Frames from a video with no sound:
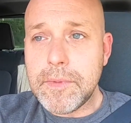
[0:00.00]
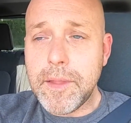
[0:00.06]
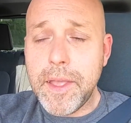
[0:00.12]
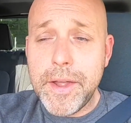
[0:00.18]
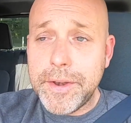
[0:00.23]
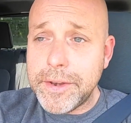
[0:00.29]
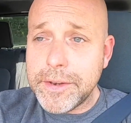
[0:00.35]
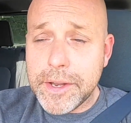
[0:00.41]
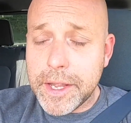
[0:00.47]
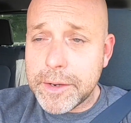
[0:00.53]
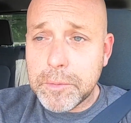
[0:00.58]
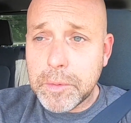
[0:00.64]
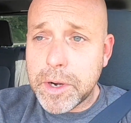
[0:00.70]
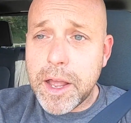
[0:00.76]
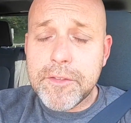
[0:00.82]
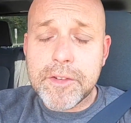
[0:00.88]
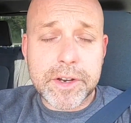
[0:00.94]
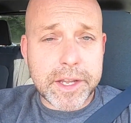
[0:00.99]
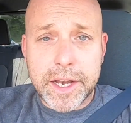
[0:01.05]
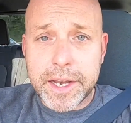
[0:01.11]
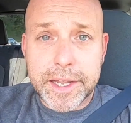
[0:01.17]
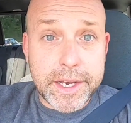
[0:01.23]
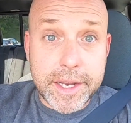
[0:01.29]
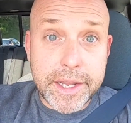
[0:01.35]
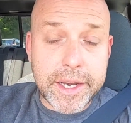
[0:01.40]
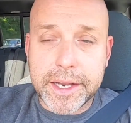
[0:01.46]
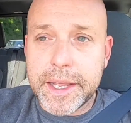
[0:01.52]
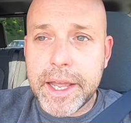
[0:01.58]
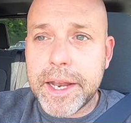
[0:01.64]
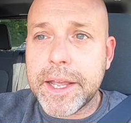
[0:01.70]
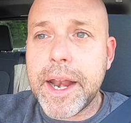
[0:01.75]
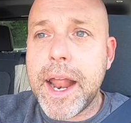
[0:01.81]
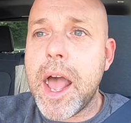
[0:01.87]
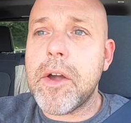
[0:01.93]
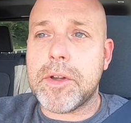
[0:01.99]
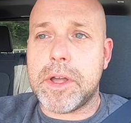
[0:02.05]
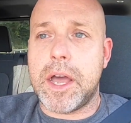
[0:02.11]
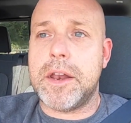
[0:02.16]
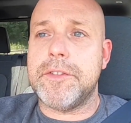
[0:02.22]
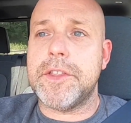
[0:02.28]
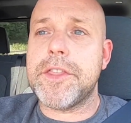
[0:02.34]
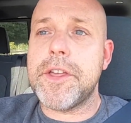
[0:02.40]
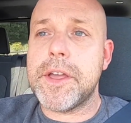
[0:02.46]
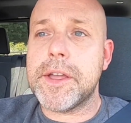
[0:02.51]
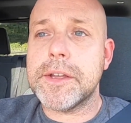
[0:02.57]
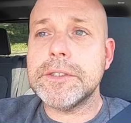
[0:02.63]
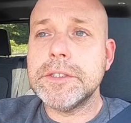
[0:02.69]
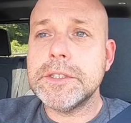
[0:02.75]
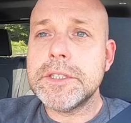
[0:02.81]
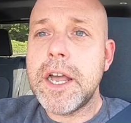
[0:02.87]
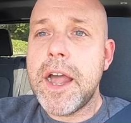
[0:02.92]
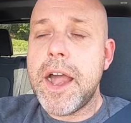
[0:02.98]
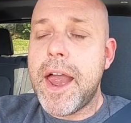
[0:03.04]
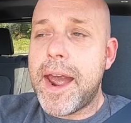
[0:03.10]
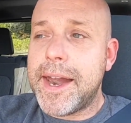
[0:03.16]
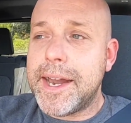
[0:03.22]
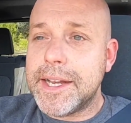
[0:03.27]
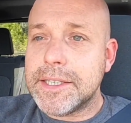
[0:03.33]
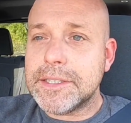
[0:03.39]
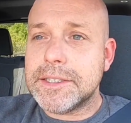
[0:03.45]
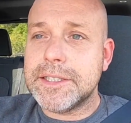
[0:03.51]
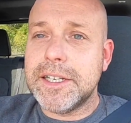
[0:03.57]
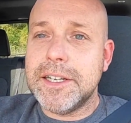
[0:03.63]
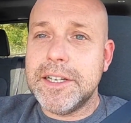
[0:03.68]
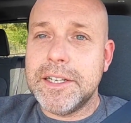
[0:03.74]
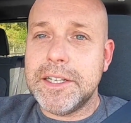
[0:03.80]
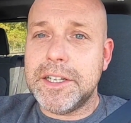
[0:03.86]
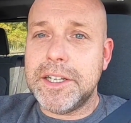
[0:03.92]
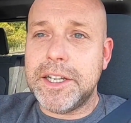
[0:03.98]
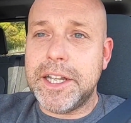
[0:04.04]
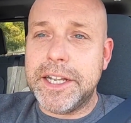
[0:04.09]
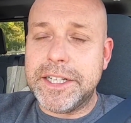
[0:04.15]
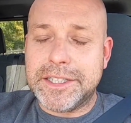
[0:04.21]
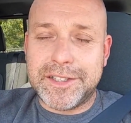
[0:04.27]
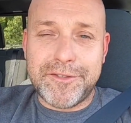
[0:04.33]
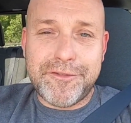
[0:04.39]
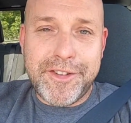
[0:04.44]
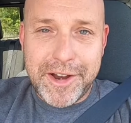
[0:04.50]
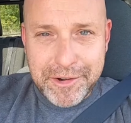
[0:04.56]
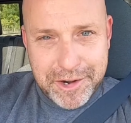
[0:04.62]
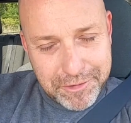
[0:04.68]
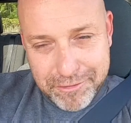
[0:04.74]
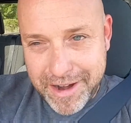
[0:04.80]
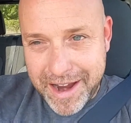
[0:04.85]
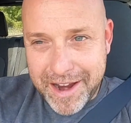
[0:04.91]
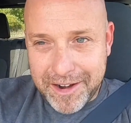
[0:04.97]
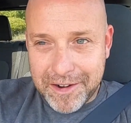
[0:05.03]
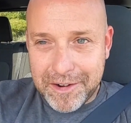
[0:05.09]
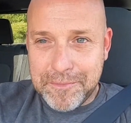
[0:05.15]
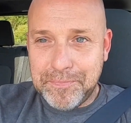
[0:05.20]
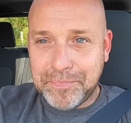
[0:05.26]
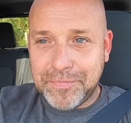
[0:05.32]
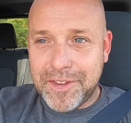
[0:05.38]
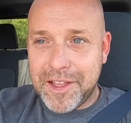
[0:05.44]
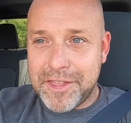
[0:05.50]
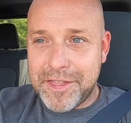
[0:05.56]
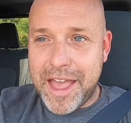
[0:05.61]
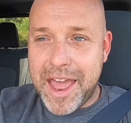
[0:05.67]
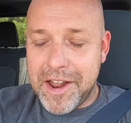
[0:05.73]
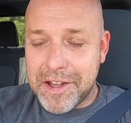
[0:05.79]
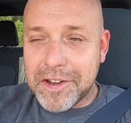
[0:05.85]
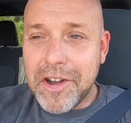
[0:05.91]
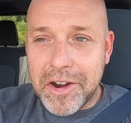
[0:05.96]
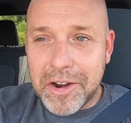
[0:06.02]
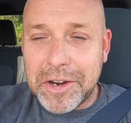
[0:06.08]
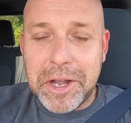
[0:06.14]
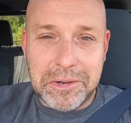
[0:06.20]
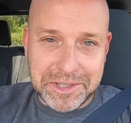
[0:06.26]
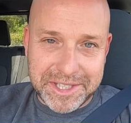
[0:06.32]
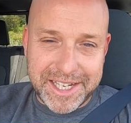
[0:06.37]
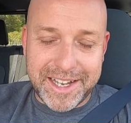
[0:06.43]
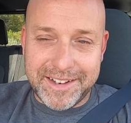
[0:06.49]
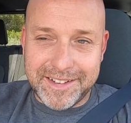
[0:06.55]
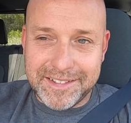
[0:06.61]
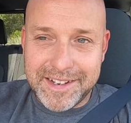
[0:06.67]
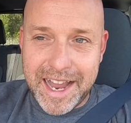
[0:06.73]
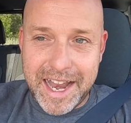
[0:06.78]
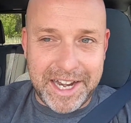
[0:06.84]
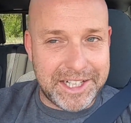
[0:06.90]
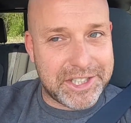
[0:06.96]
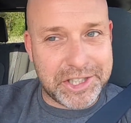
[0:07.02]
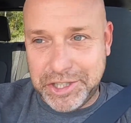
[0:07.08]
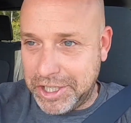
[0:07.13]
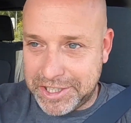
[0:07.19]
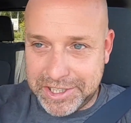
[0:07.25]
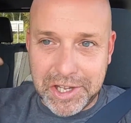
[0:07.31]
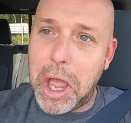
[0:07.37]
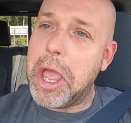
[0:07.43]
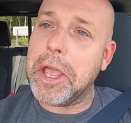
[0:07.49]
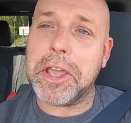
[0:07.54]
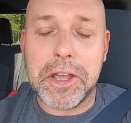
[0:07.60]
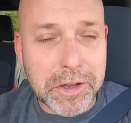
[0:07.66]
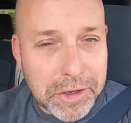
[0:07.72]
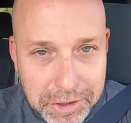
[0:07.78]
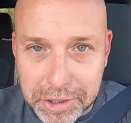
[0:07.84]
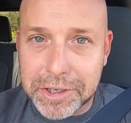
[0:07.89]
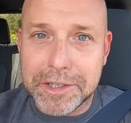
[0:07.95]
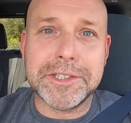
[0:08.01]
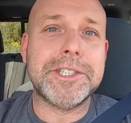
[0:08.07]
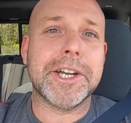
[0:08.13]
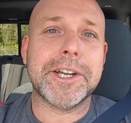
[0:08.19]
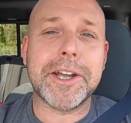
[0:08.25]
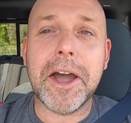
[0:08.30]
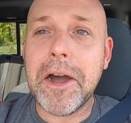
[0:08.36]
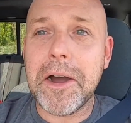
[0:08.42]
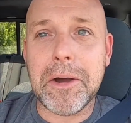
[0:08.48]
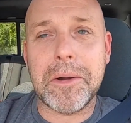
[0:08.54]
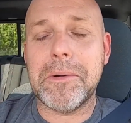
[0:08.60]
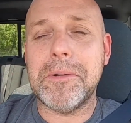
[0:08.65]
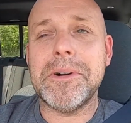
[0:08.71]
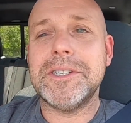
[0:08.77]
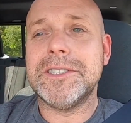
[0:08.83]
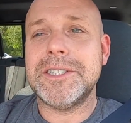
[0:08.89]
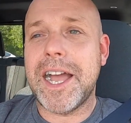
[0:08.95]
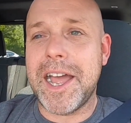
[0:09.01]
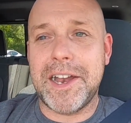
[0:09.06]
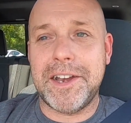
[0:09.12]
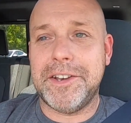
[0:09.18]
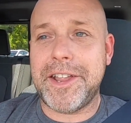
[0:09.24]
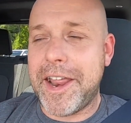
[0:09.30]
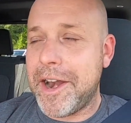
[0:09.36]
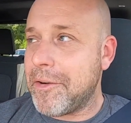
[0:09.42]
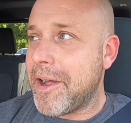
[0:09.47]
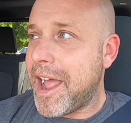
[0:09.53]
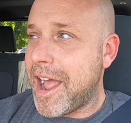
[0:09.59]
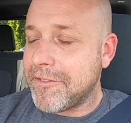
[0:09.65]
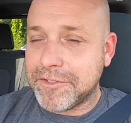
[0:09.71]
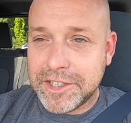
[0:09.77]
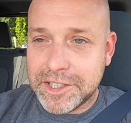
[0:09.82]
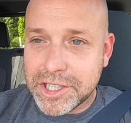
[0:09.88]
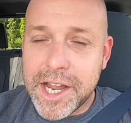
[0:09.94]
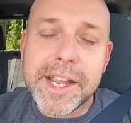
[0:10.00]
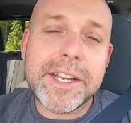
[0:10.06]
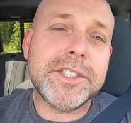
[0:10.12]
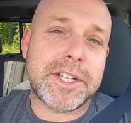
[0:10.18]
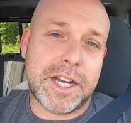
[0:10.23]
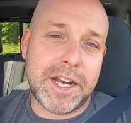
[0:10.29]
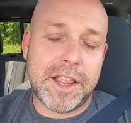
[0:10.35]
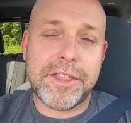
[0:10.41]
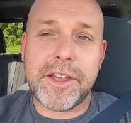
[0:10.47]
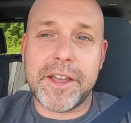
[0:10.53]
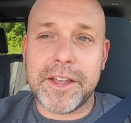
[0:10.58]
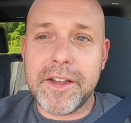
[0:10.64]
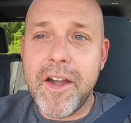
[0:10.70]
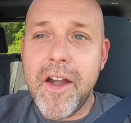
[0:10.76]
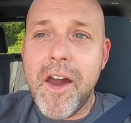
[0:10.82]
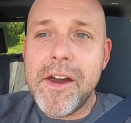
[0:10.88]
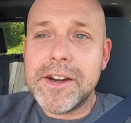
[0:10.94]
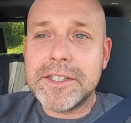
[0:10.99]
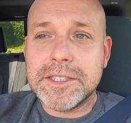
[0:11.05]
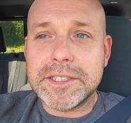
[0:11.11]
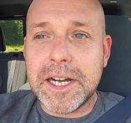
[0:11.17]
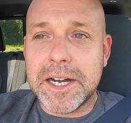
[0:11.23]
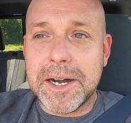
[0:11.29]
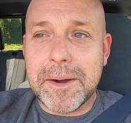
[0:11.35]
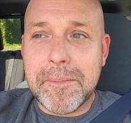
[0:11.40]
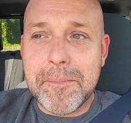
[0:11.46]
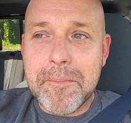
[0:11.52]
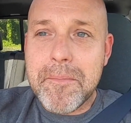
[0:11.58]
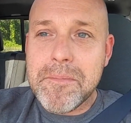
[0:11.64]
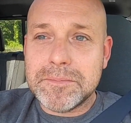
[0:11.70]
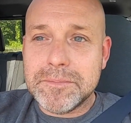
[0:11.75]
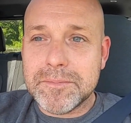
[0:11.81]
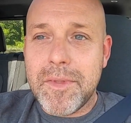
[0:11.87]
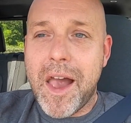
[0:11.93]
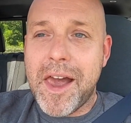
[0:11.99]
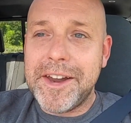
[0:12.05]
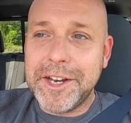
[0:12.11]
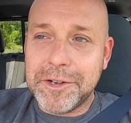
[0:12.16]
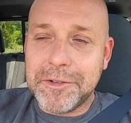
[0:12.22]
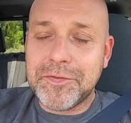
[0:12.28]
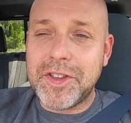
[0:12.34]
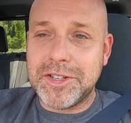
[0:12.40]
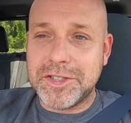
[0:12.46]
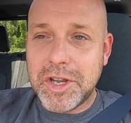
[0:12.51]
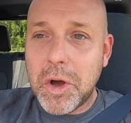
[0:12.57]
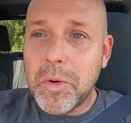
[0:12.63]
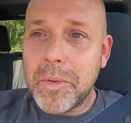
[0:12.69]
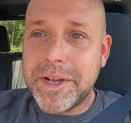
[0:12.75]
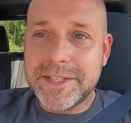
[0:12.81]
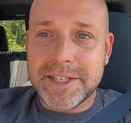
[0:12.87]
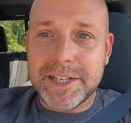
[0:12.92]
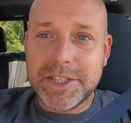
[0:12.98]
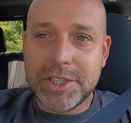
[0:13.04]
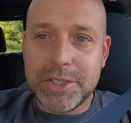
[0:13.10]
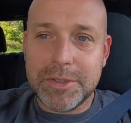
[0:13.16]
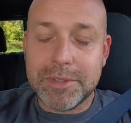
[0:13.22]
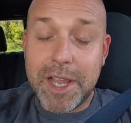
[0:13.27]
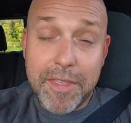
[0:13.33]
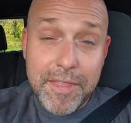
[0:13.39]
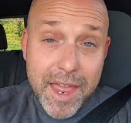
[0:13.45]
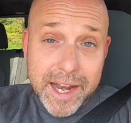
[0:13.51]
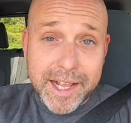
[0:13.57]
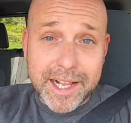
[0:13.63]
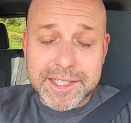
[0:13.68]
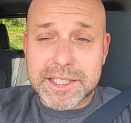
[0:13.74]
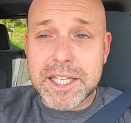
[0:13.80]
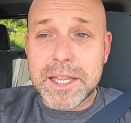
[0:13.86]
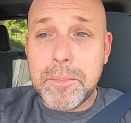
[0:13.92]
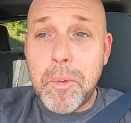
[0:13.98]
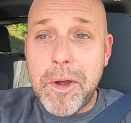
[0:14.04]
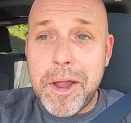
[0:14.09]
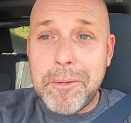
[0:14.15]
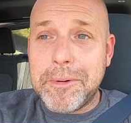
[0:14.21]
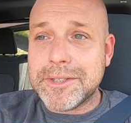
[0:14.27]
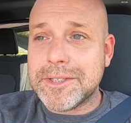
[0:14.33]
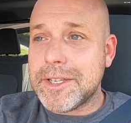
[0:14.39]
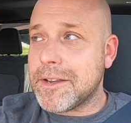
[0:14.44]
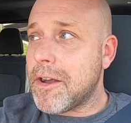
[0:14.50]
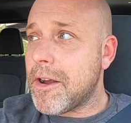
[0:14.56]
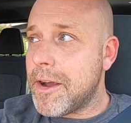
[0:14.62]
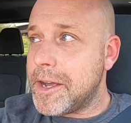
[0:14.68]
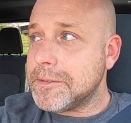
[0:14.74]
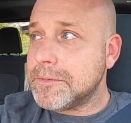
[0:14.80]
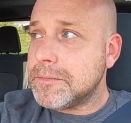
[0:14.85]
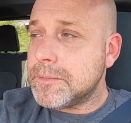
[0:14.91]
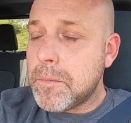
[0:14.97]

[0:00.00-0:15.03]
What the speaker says: and whatever, getting it in and getting it out kind of a thing. And it's very rare that a car goes in and it's just like good to go and they don't have to change anything. You know, there's always issues. And then it gets to the point where it's like, all right,